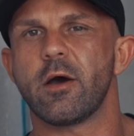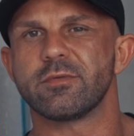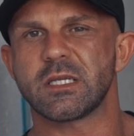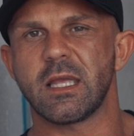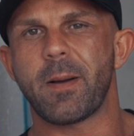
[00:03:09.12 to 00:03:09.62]
then
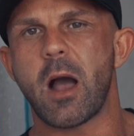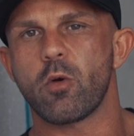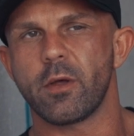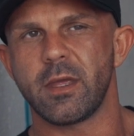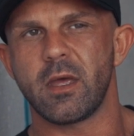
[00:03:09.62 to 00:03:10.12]
obviously
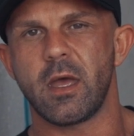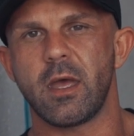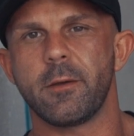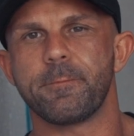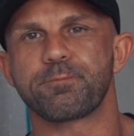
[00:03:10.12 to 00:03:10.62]
power on
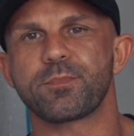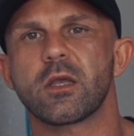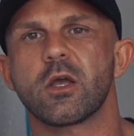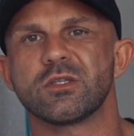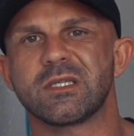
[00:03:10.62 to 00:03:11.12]
the
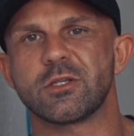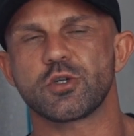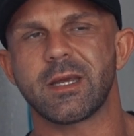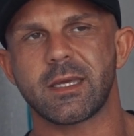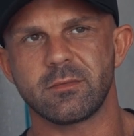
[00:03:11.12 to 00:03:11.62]

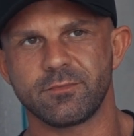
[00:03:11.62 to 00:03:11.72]
concentric.